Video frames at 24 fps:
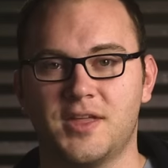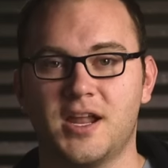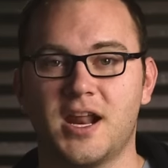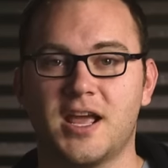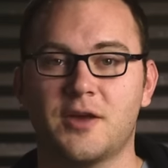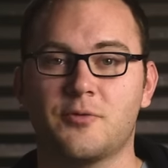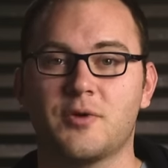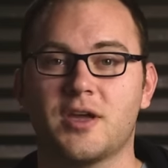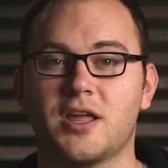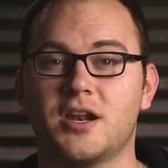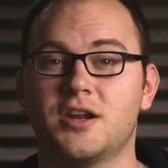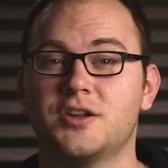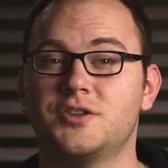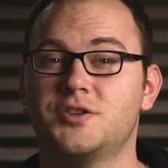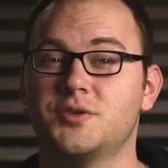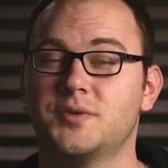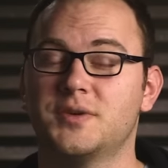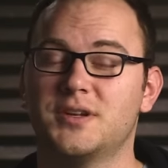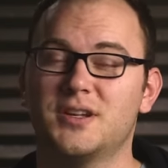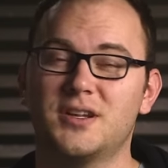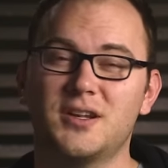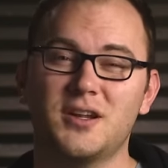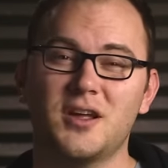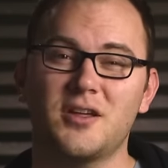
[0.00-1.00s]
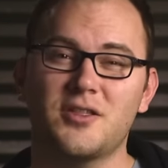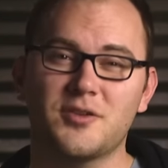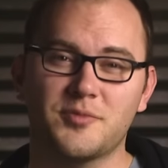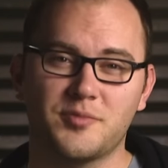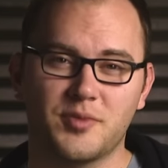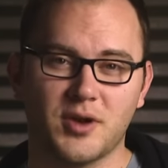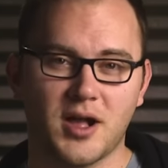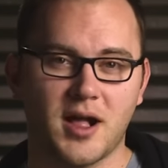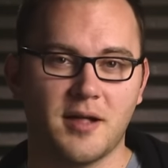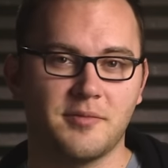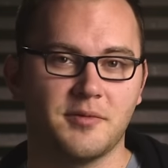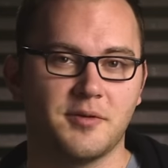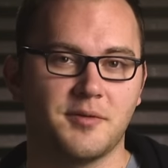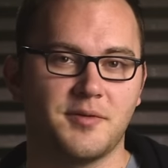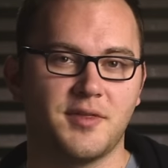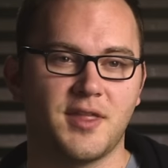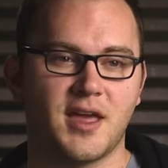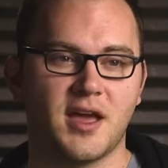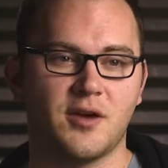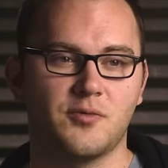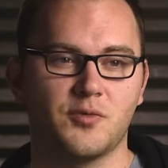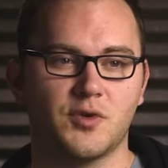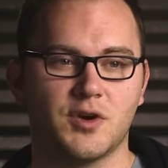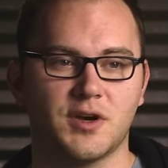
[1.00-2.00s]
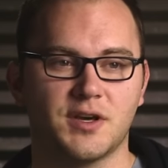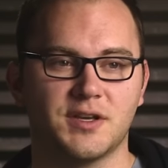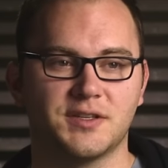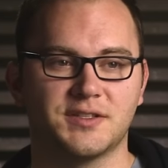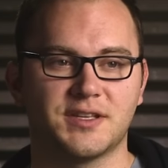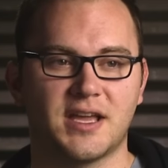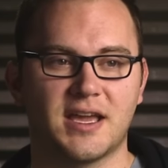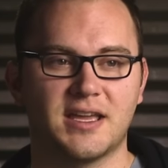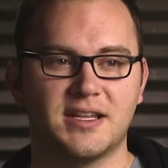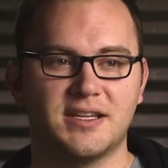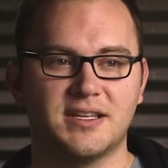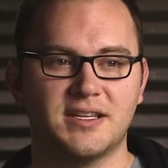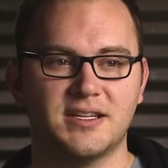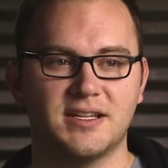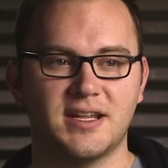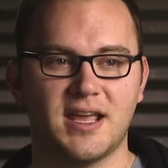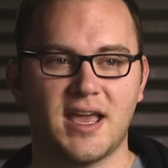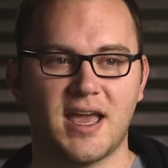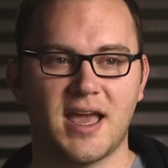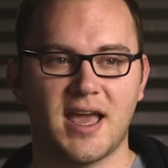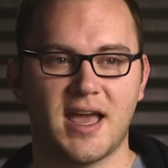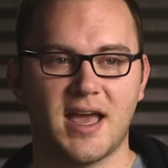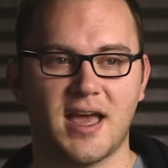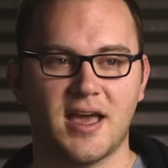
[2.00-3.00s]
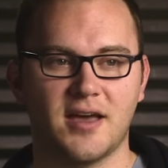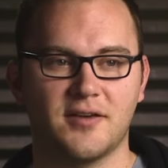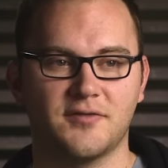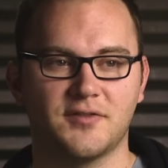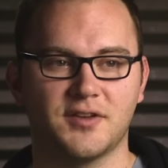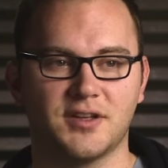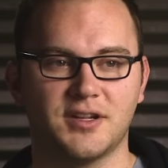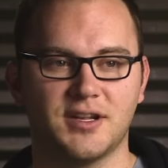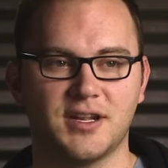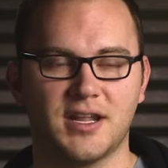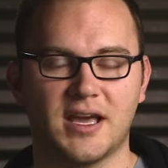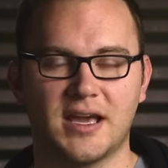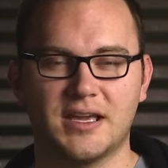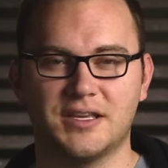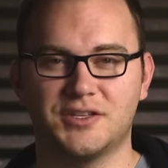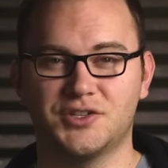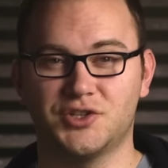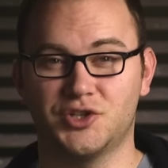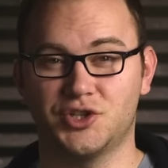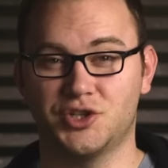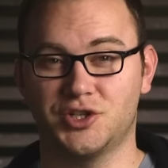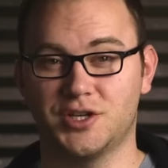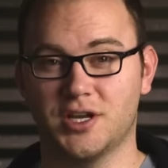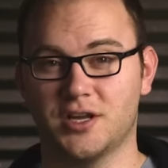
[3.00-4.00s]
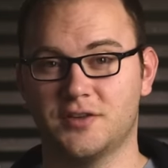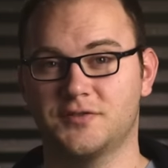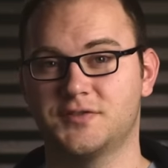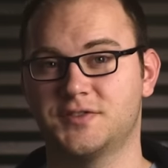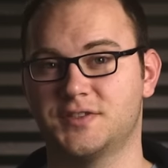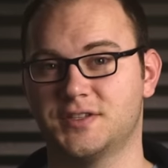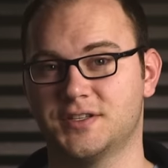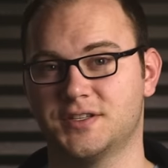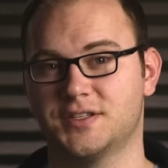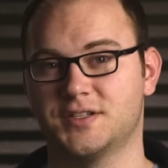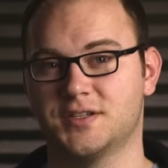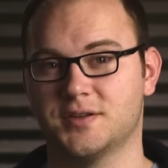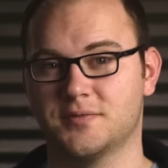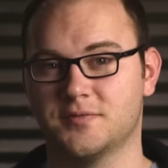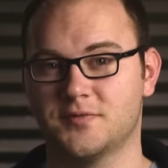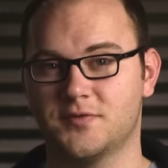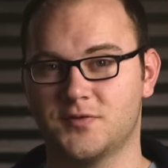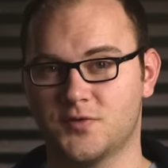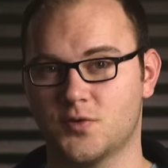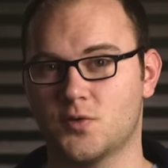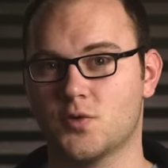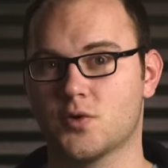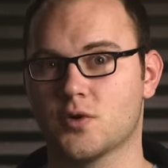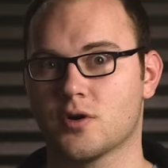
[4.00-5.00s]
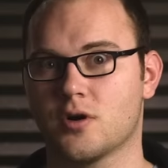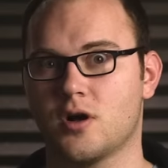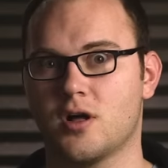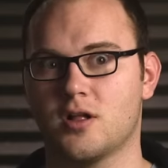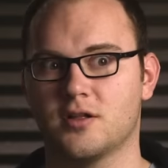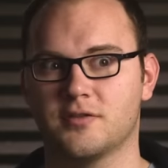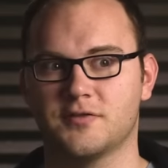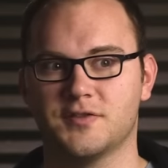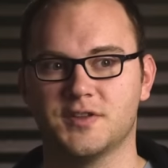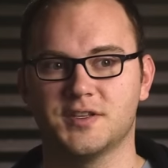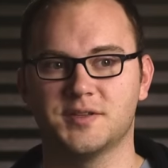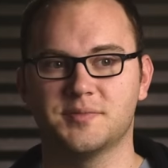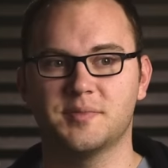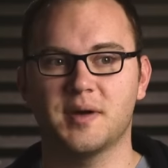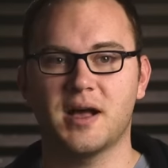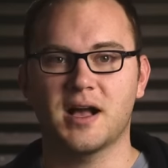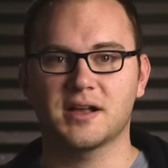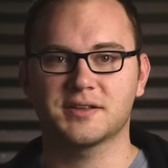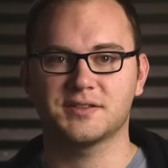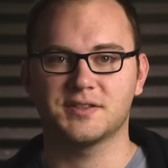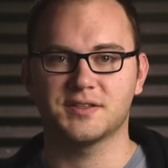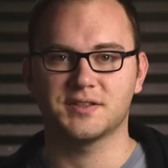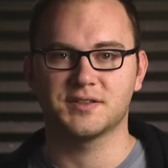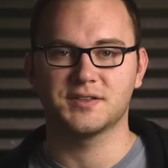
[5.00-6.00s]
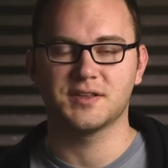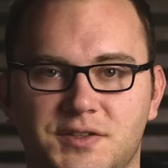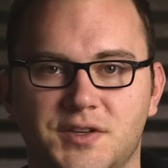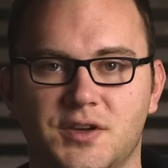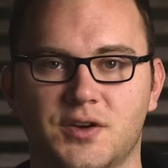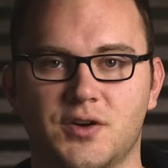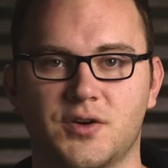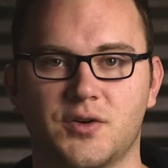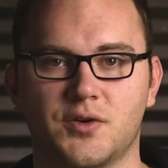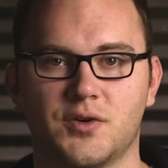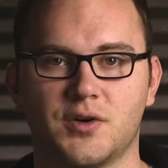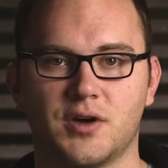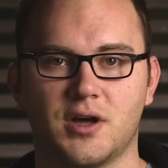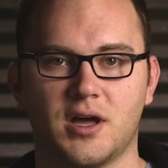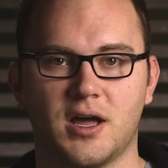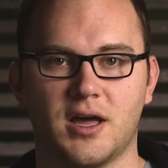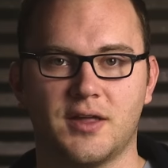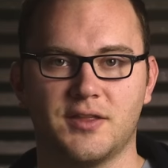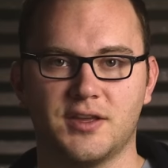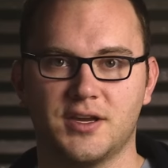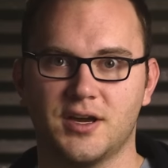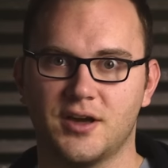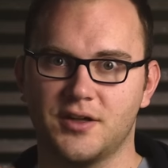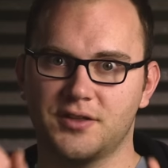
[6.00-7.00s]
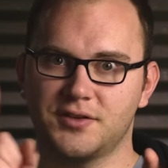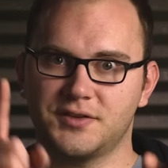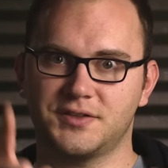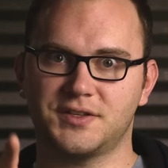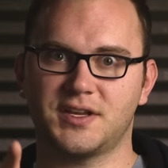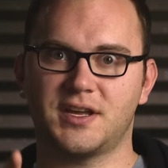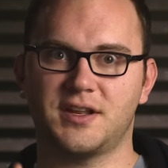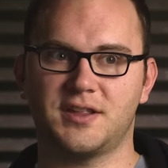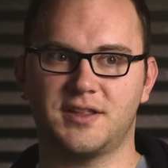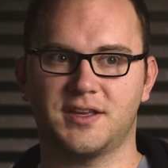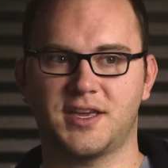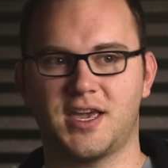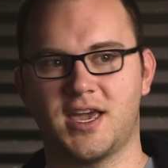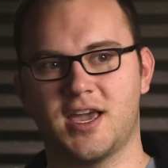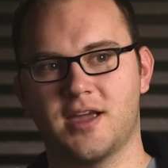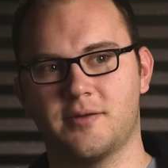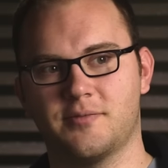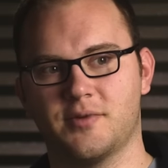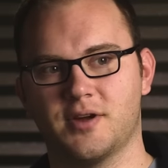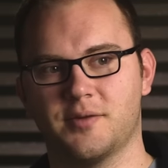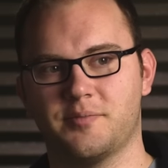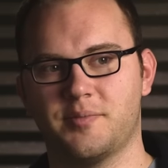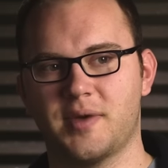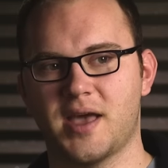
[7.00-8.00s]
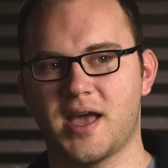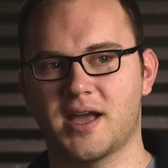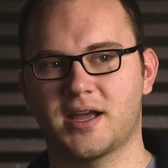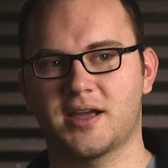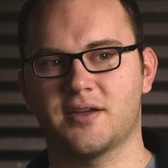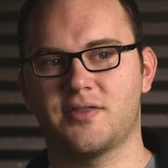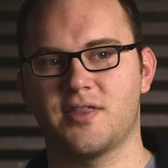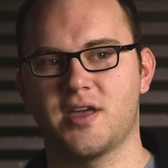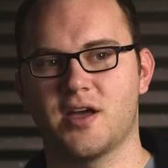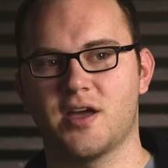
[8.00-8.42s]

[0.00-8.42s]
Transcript: Then I ran into another problem, and that was I didn't have a nice shelf system for all of these boxes. So on the other side of the camera, back on